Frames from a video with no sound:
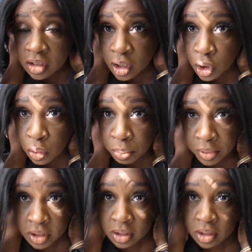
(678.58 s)
cute,
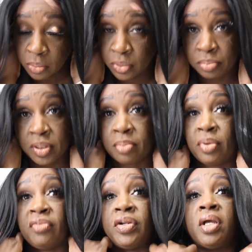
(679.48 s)
but it wouldn't be a
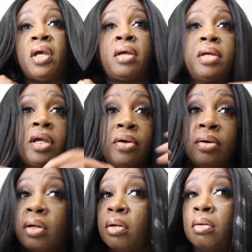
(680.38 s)
birthday hair.
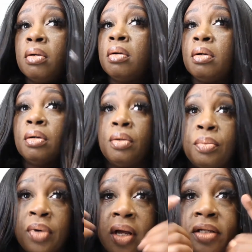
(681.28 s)

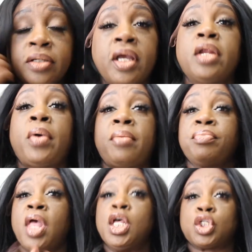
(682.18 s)
But anyway,
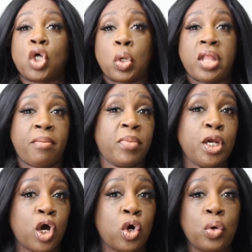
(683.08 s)
so let me
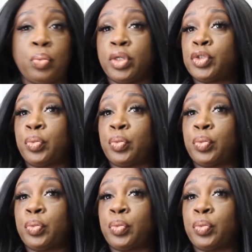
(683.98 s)
know which